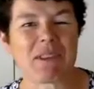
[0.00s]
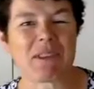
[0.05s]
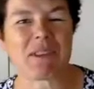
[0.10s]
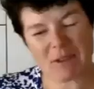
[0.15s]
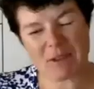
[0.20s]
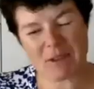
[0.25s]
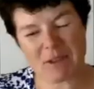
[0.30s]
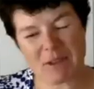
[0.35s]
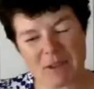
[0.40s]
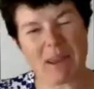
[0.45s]

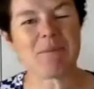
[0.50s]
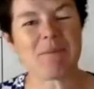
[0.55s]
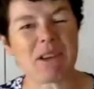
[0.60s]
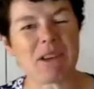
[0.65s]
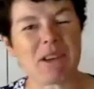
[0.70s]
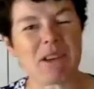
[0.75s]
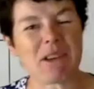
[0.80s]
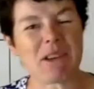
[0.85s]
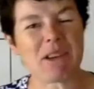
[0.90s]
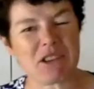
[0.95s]
the ways in
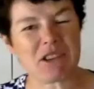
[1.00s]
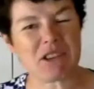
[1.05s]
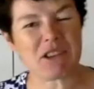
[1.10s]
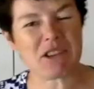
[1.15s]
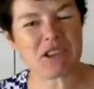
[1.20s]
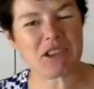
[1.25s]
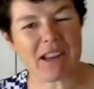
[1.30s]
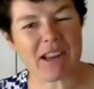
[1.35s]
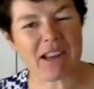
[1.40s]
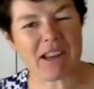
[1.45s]
which
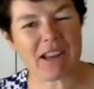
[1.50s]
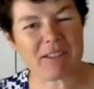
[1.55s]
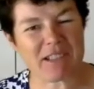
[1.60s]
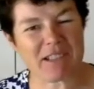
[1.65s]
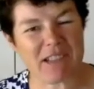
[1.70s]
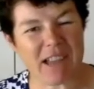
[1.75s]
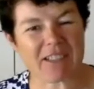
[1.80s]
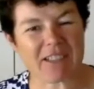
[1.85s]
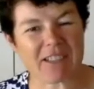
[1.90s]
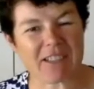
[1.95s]
China is
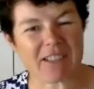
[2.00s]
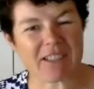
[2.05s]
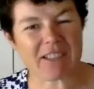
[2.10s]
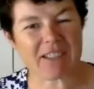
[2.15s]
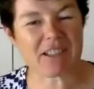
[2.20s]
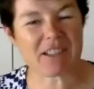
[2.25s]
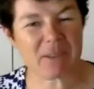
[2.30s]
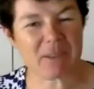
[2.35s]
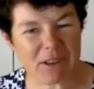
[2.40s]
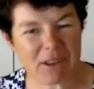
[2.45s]
acting as
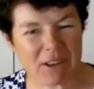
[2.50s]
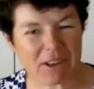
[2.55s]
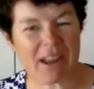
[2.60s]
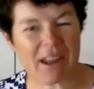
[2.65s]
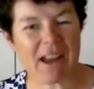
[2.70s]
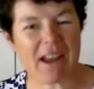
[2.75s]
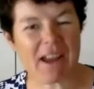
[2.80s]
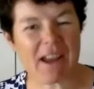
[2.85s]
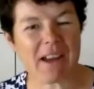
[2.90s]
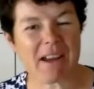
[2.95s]
a
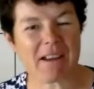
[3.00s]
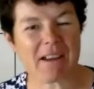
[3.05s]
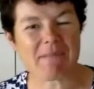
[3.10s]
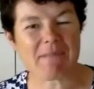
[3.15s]
foil